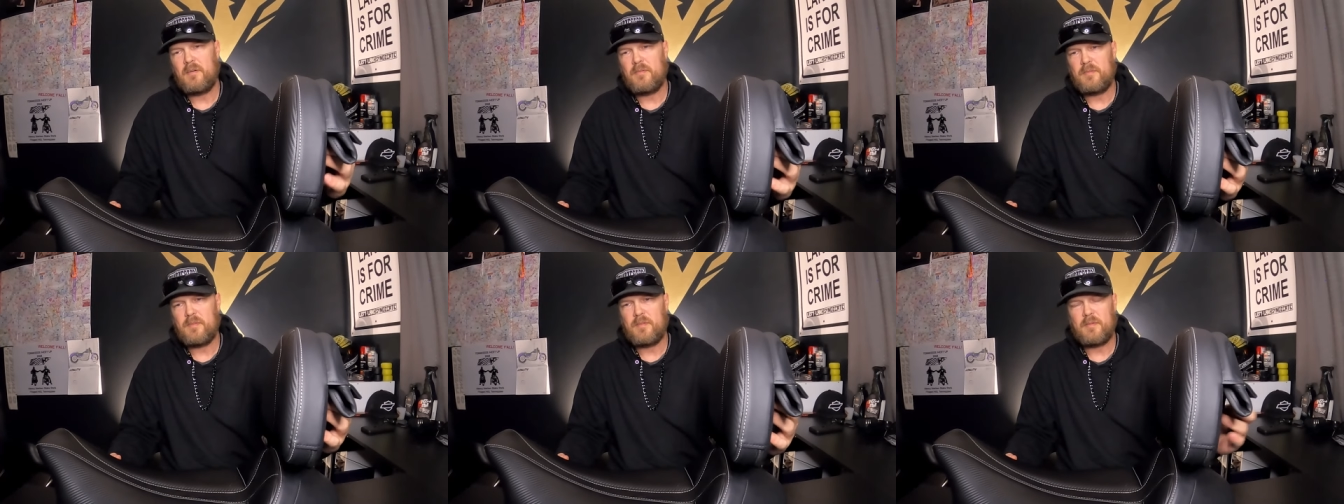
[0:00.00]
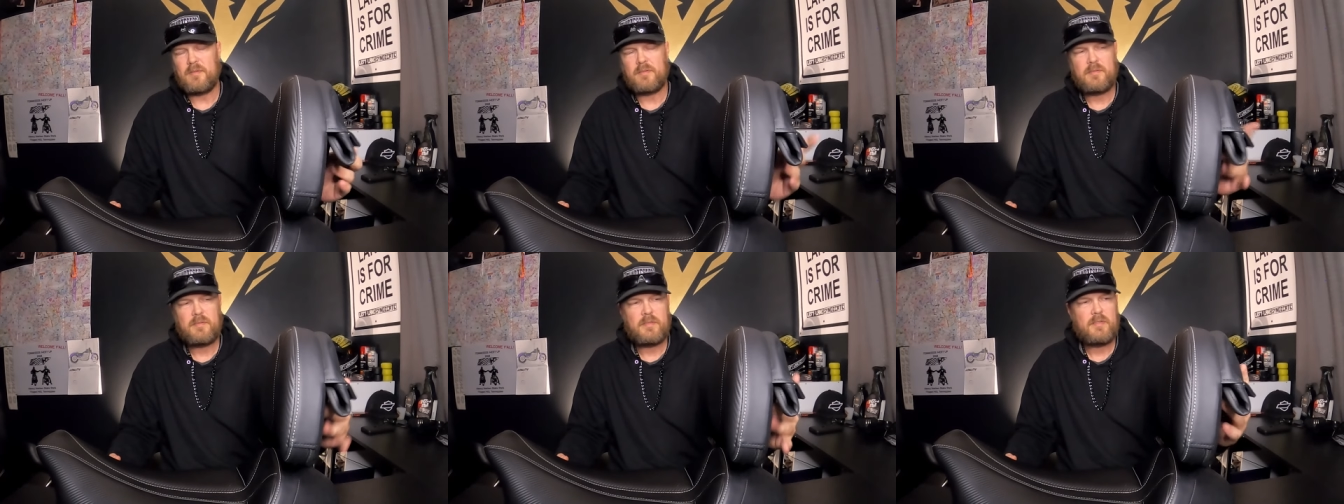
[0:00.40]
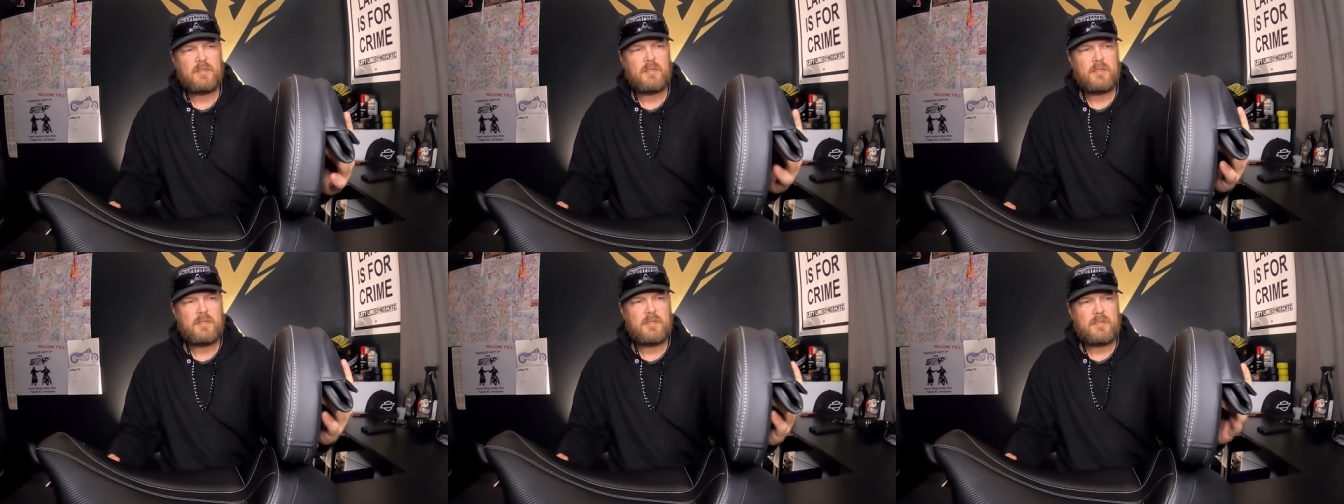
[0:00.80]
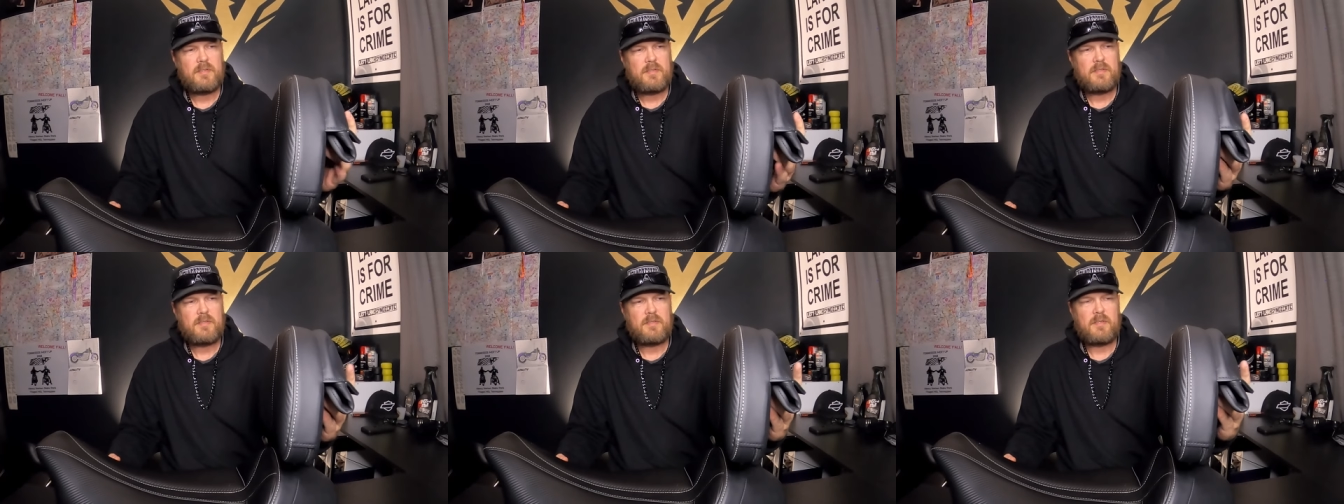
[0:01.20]
on the
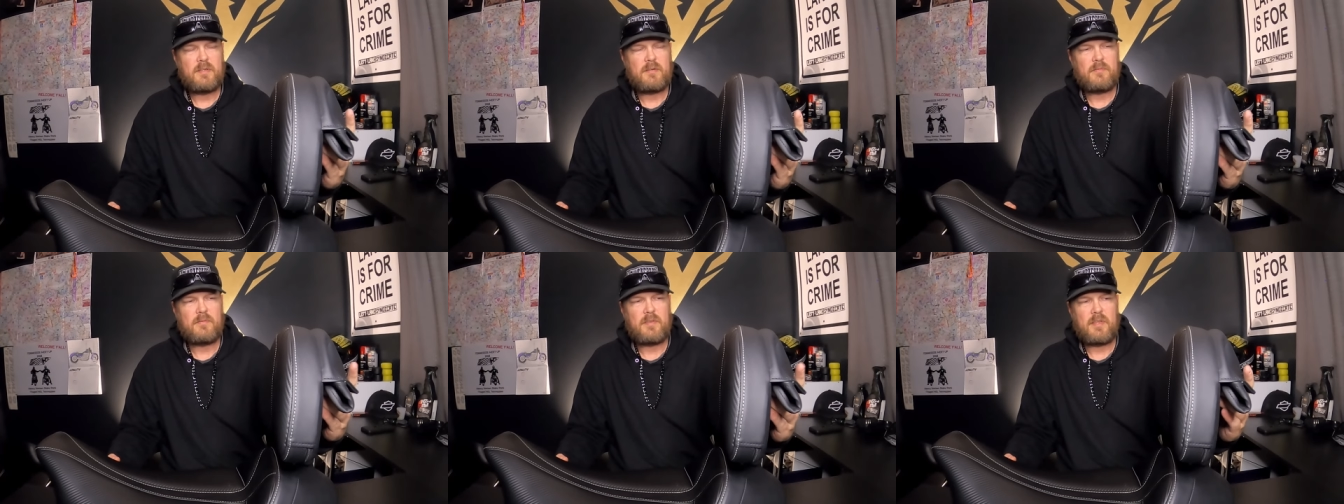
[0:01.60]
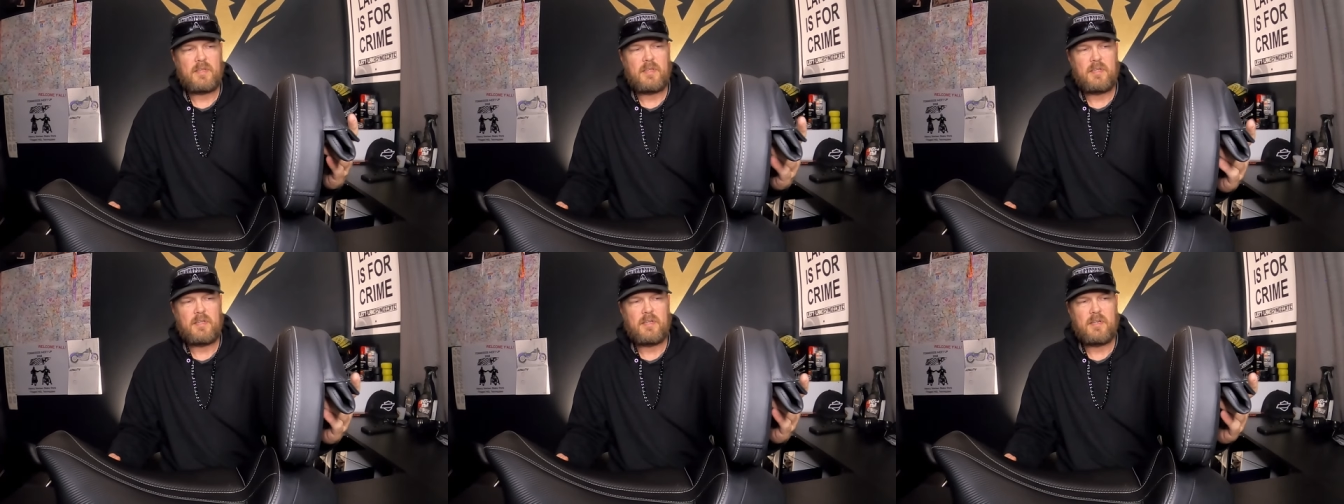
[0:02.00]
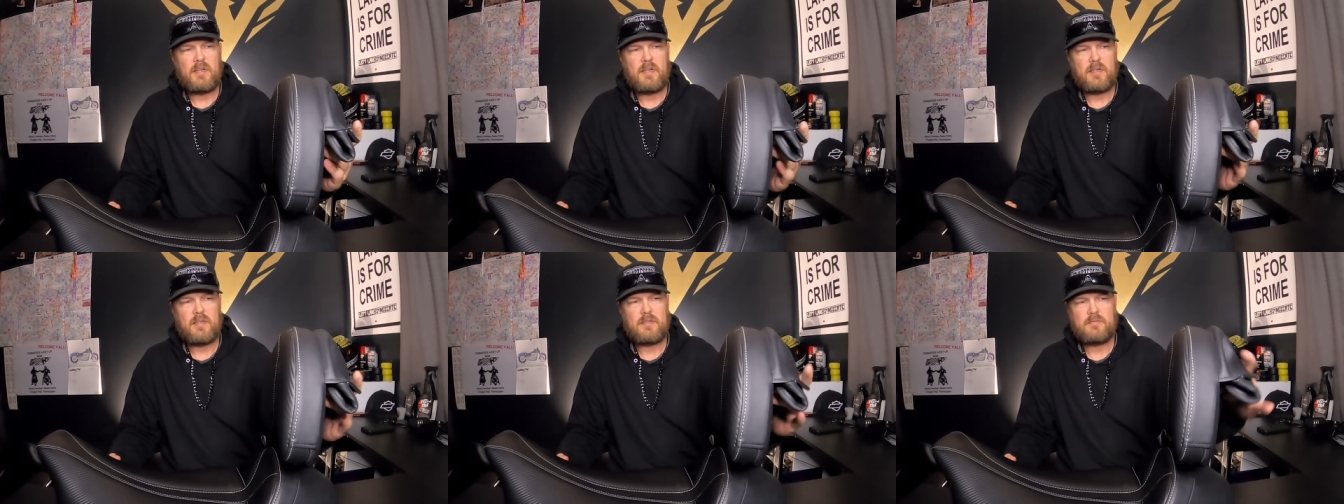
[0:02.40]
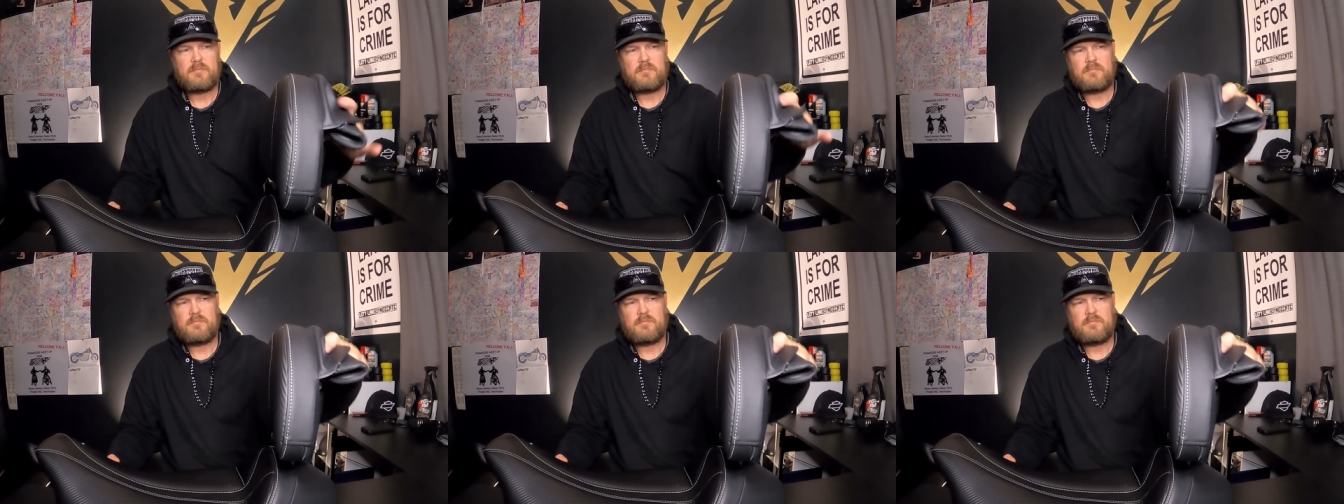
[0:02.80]
on the uh,